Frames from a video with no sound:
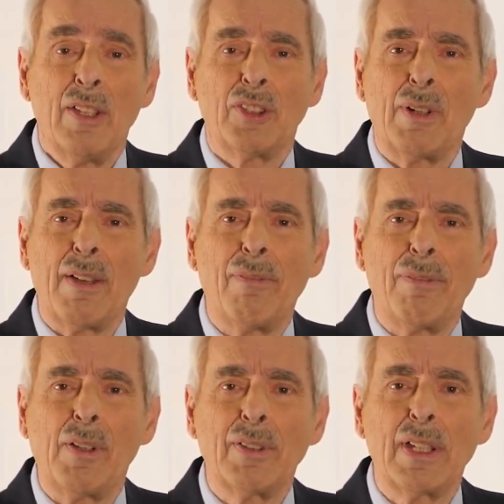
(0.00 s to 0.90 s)
So I
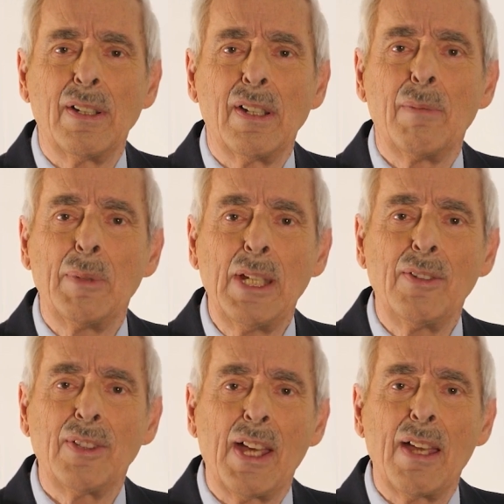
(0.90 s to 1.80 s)
felt that in the
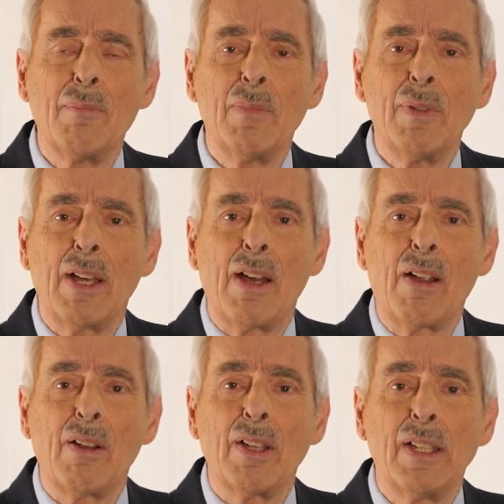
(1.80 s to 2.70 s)
meantime,
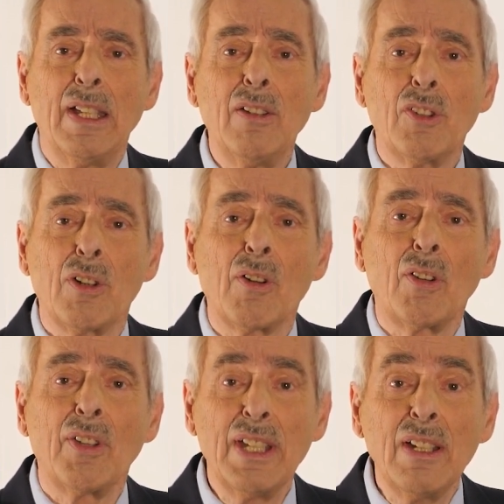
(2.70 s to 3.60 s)
our
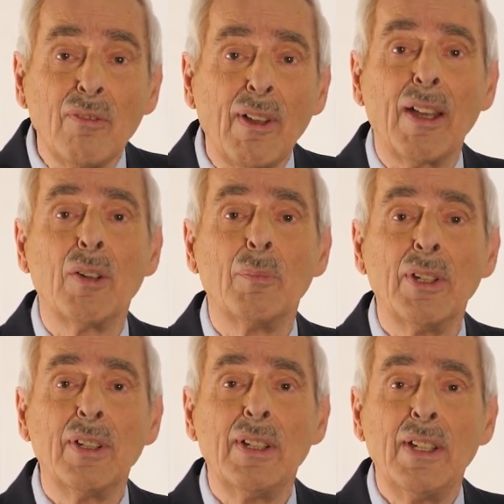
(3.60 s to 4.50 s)
internal
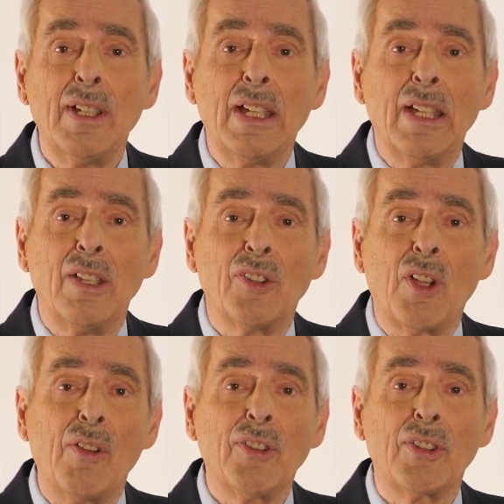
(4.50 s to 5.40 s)
environment is
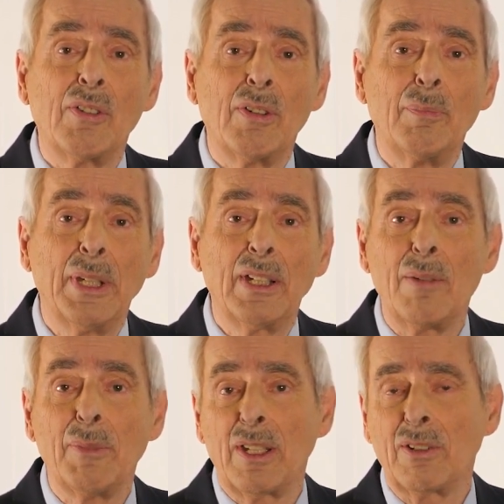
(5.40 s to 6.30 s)
also
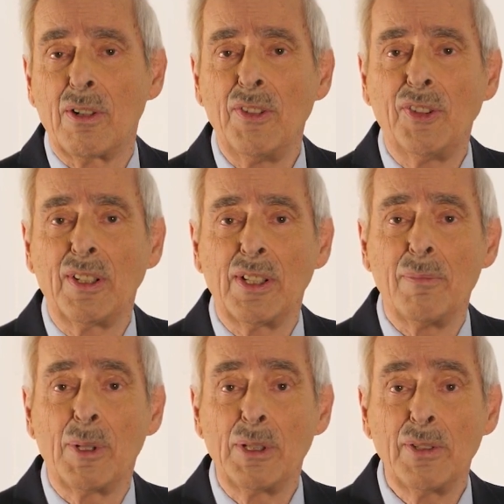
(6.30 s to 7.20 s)
becoming increasingly
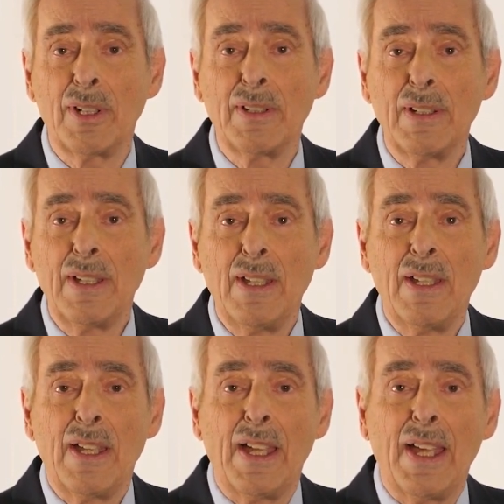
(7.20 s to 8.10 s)
polluted
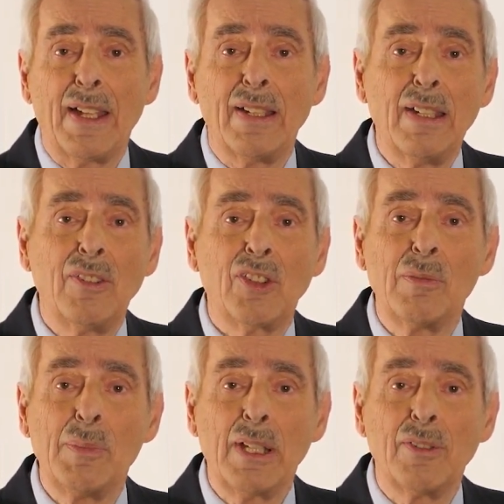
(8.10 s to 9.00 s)
and needs
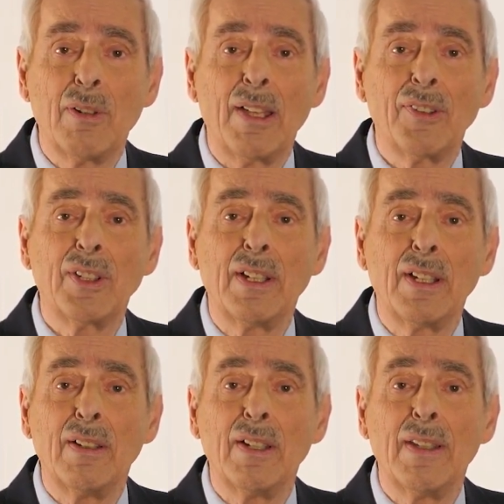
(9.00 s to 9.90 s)
to be addressed.
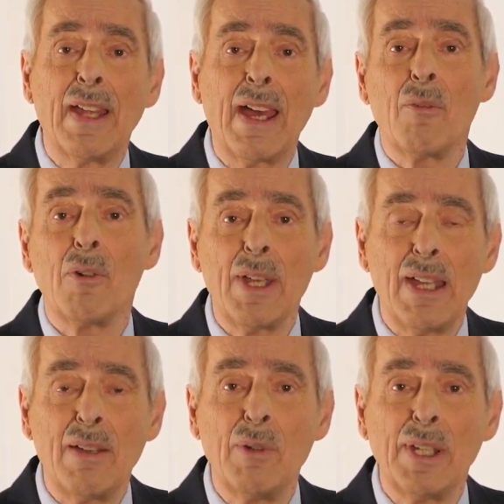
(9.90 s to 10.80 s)
And in that
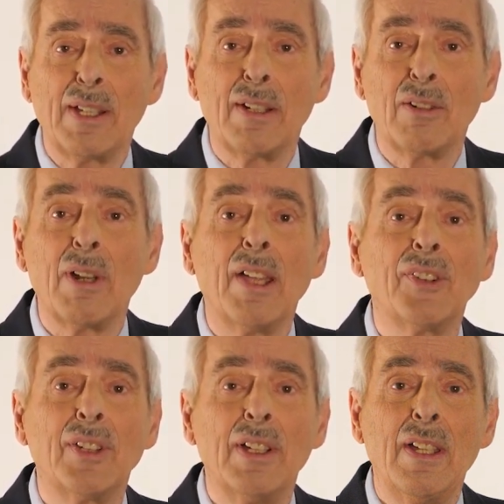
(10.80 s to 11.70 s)
way, we can
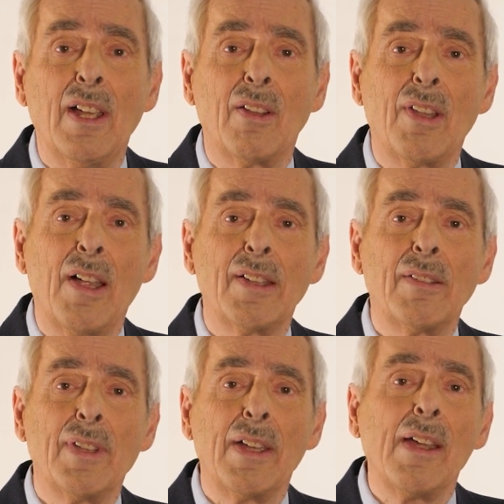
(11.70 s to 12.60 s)
arrest a lot
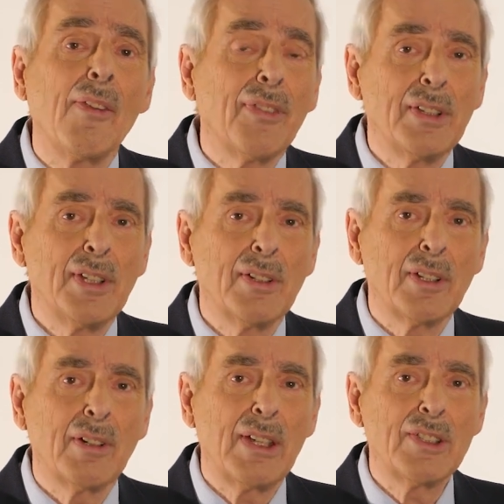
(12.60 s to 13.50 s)
of the health
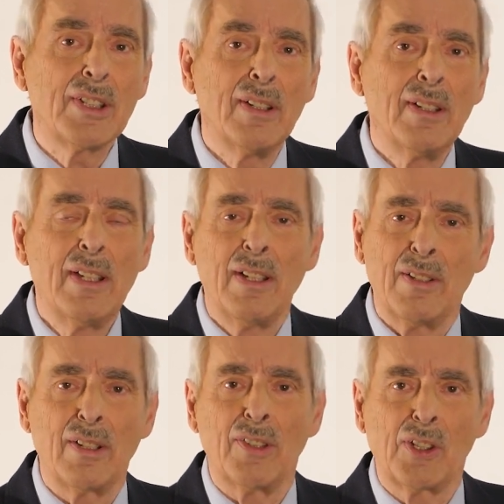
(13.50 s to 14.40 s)
deterioration
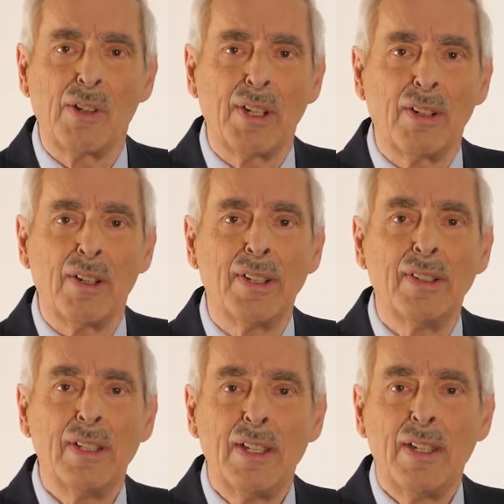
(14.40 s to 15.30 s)
that is going on